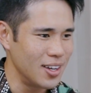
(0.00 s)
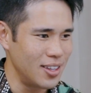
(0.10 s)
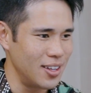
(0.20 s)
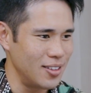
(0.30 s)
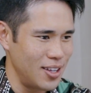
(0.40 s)

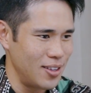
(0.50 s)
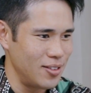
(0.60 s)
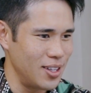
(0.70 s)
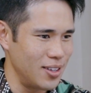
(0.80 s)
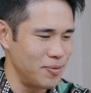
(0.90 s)

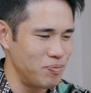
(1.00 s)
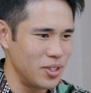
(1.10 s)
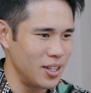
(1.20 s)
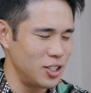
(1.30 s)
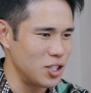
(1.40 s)
the
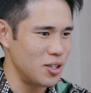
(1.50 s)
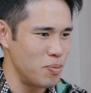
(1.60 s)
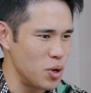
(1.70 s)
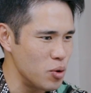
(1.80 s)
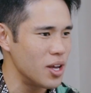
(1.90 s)
just the
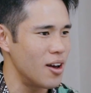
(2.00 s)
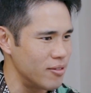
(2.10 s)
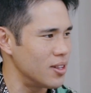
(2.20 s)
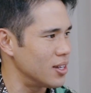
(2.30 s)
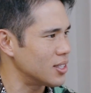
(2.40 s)
beauty
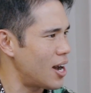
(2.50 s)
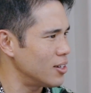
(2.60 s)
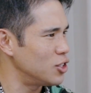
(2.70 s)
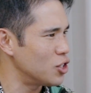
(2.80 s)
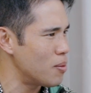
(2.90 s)
of this?
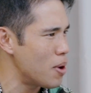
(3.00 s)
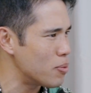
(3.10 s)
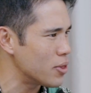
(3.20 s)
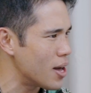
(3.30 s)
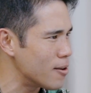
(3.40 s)
How did you come up with it?